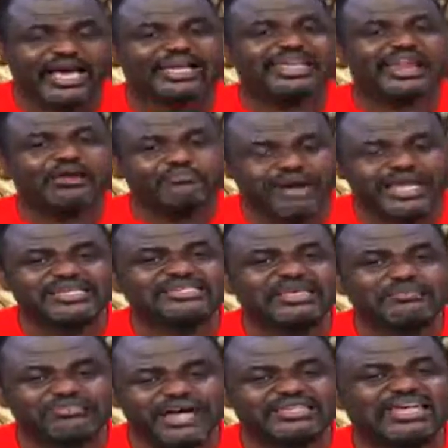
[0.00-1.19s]
And that mind is a
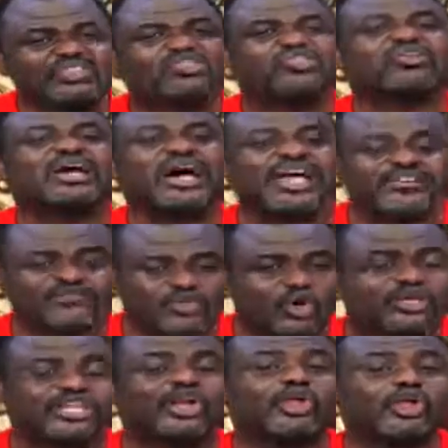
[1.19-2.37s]
mind that thrives
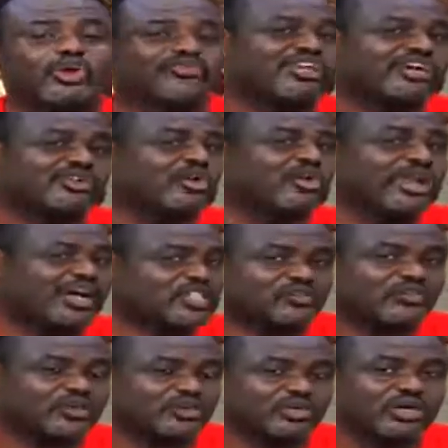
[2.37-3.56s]
on the love that God has
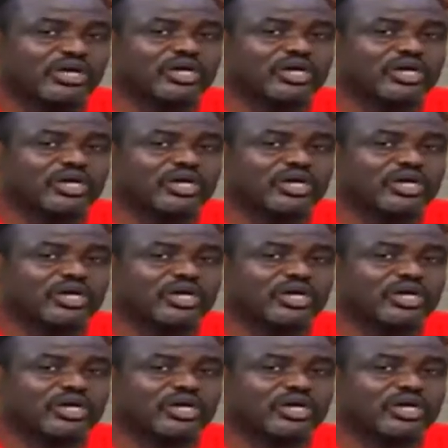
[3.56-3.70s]
for you.